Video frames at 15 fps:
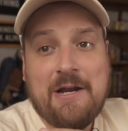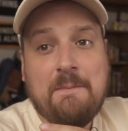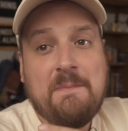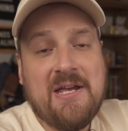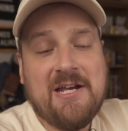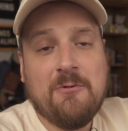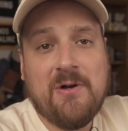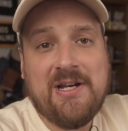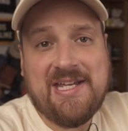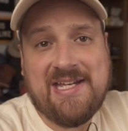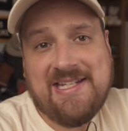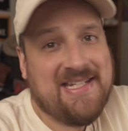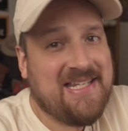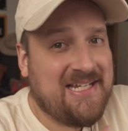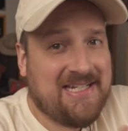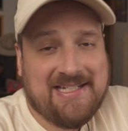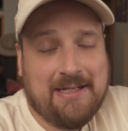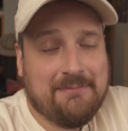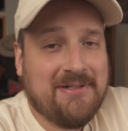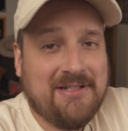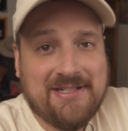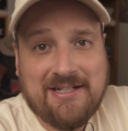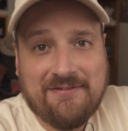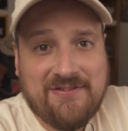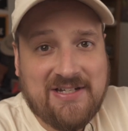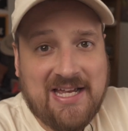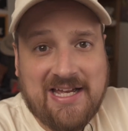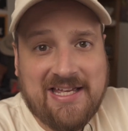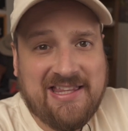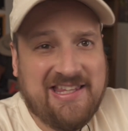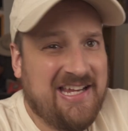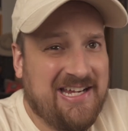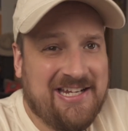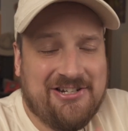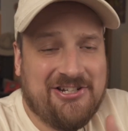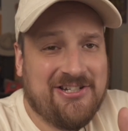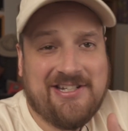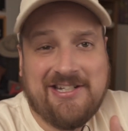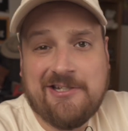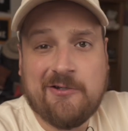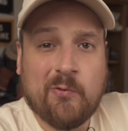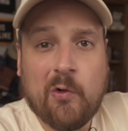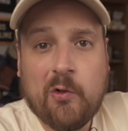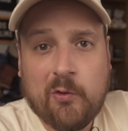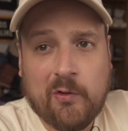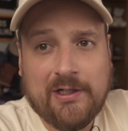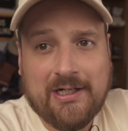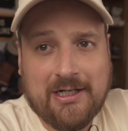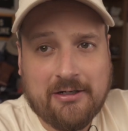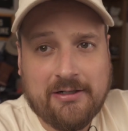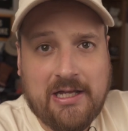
a big one is the acceptance of death and just its role in our